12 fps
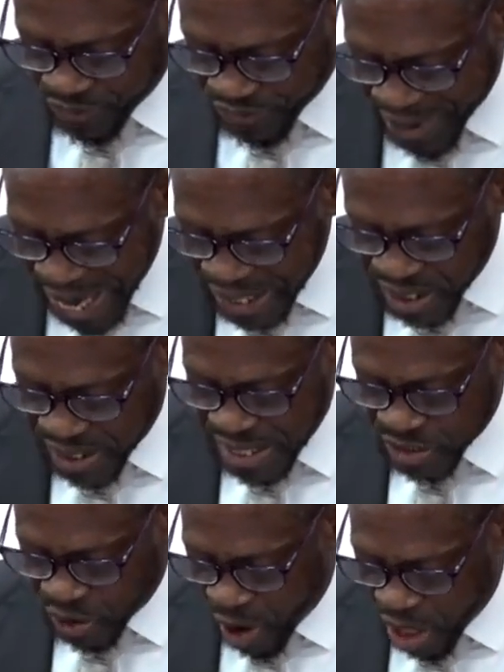provider
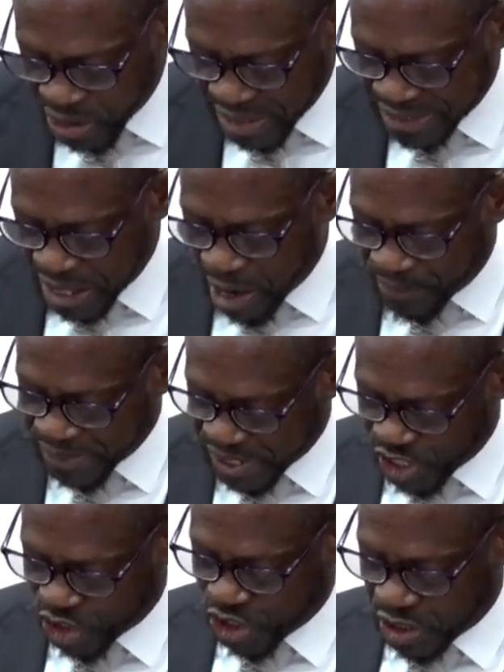is under an
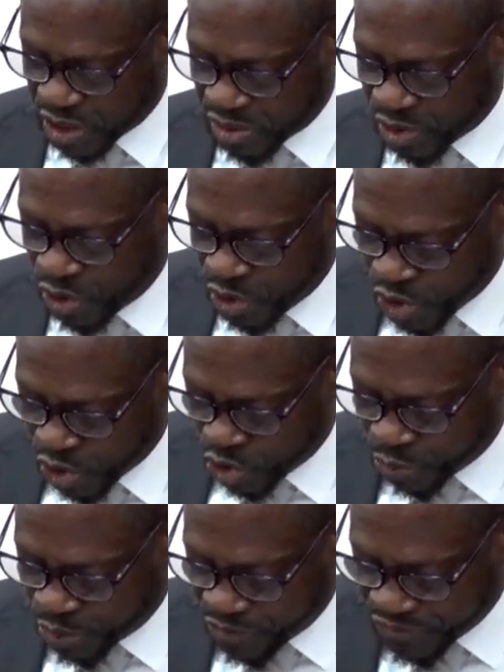obligation
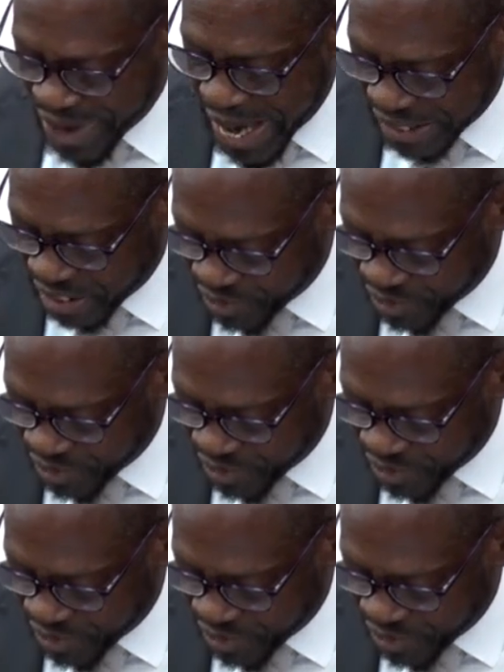to provide